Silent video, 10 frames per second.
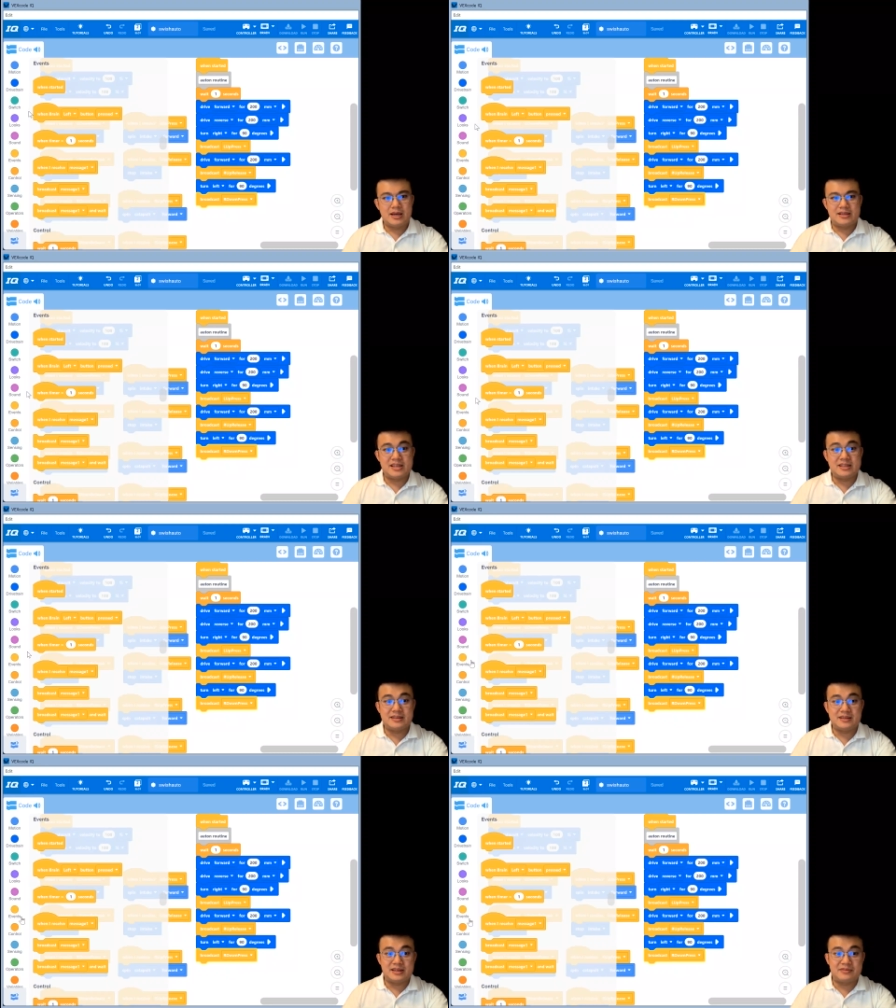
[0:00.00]
And
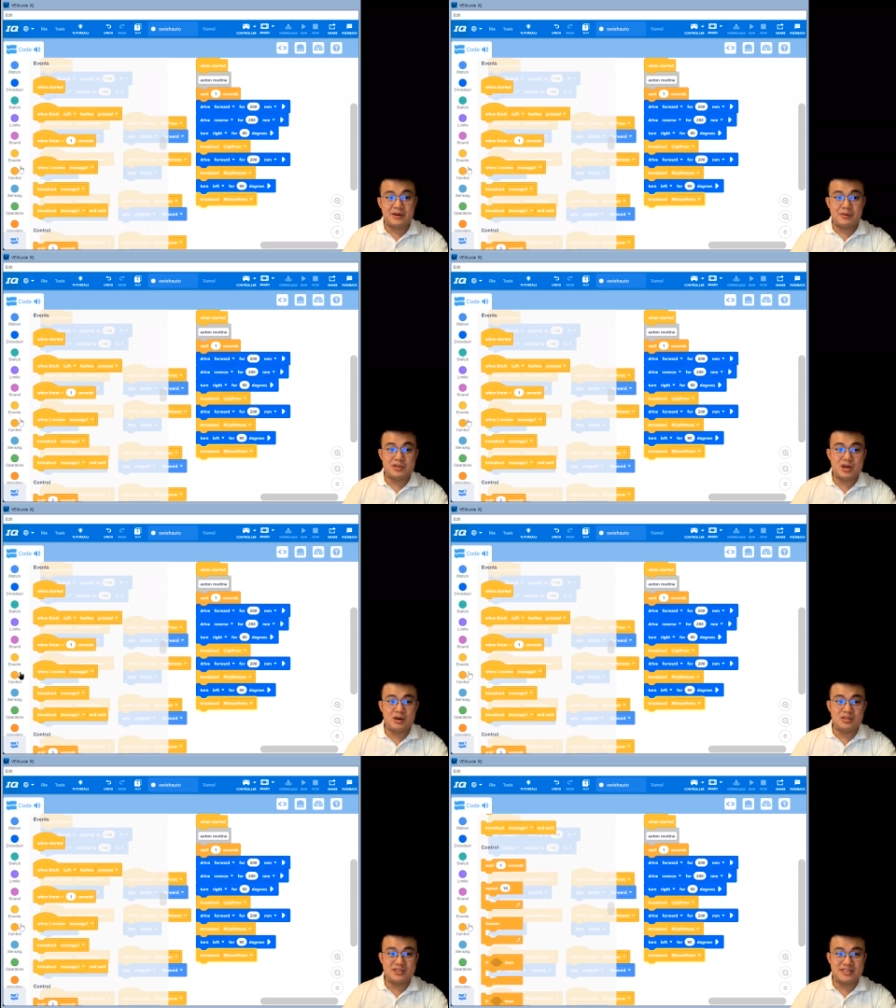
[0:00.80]
then if I want to
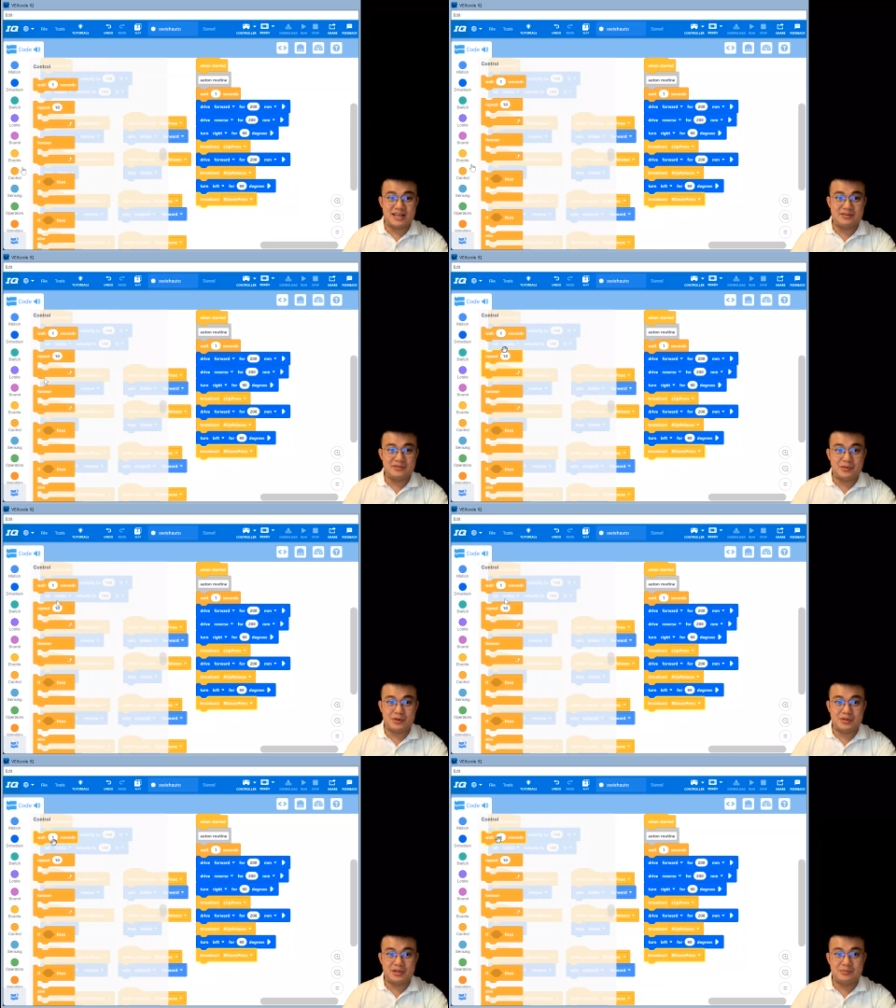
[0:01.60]
hold it down
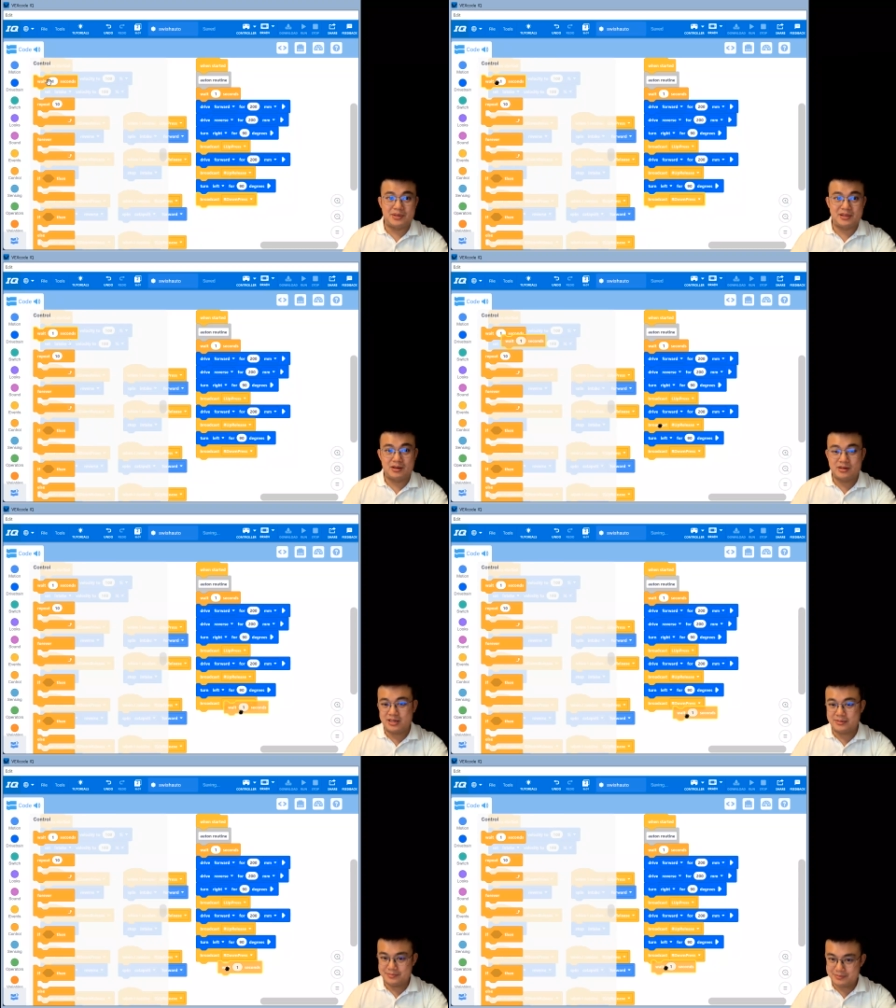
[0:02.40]
for a little bit
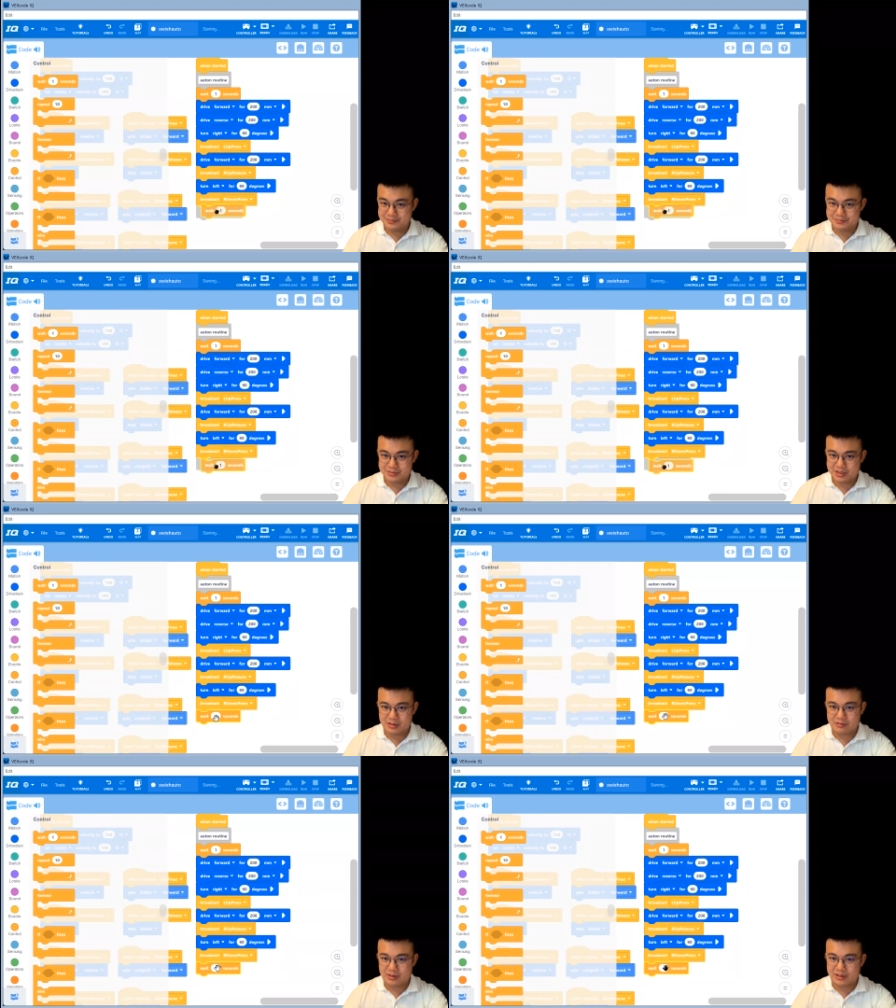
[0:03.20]
longer,
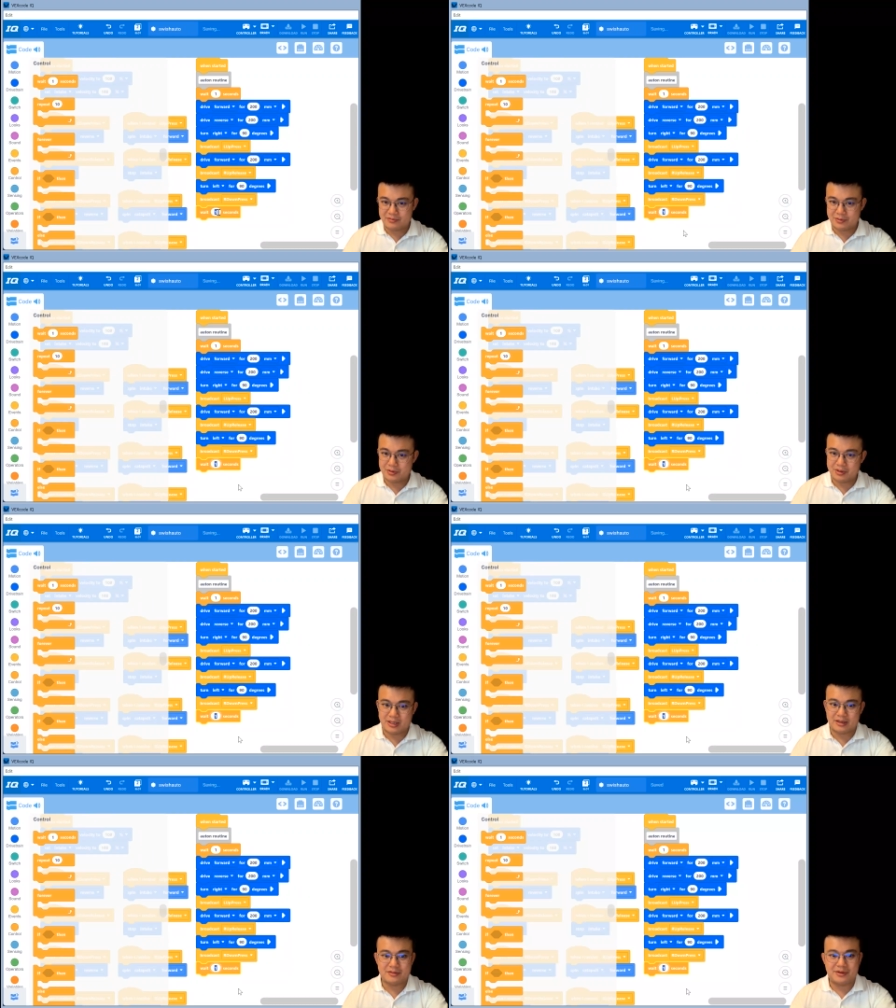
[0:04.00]
I'll wait for
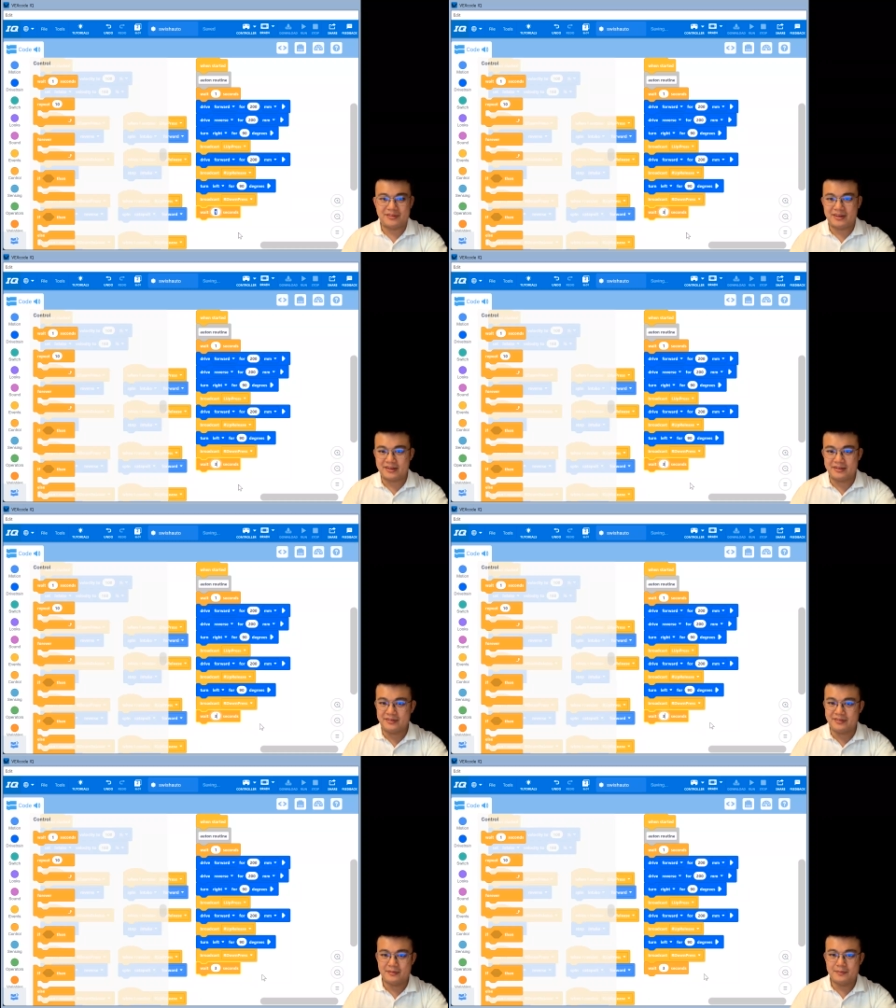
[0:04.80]
like three
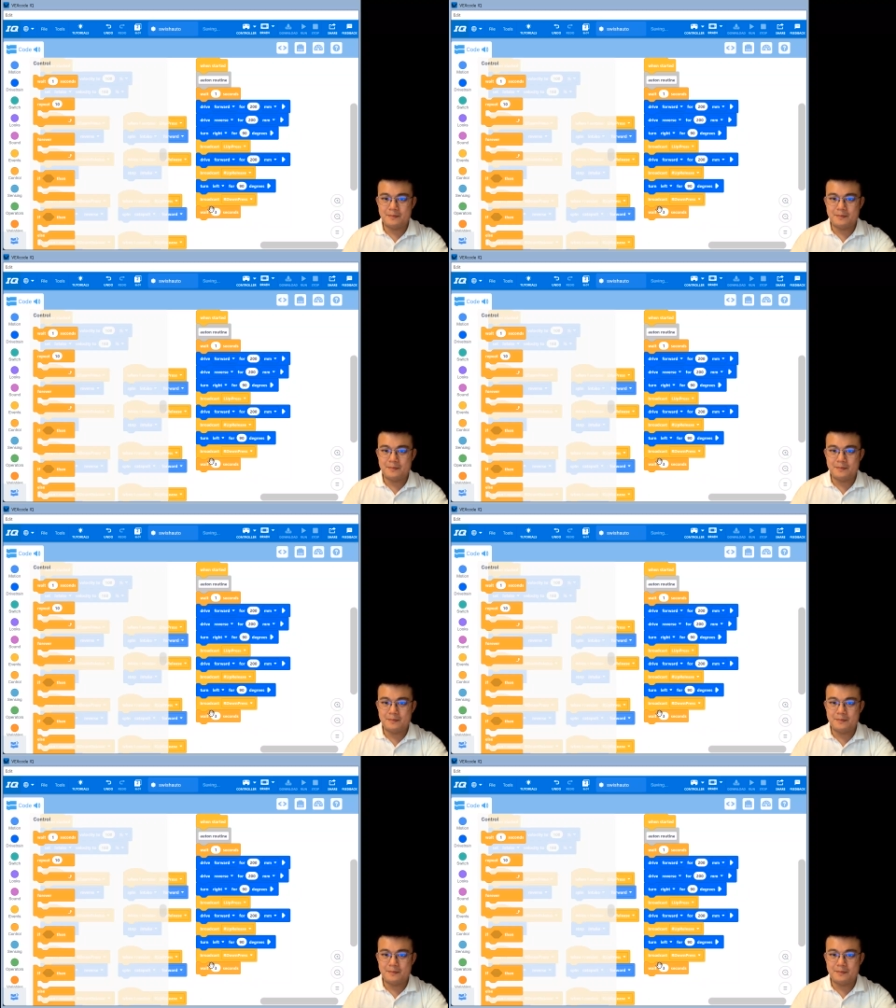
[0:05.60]
seconds.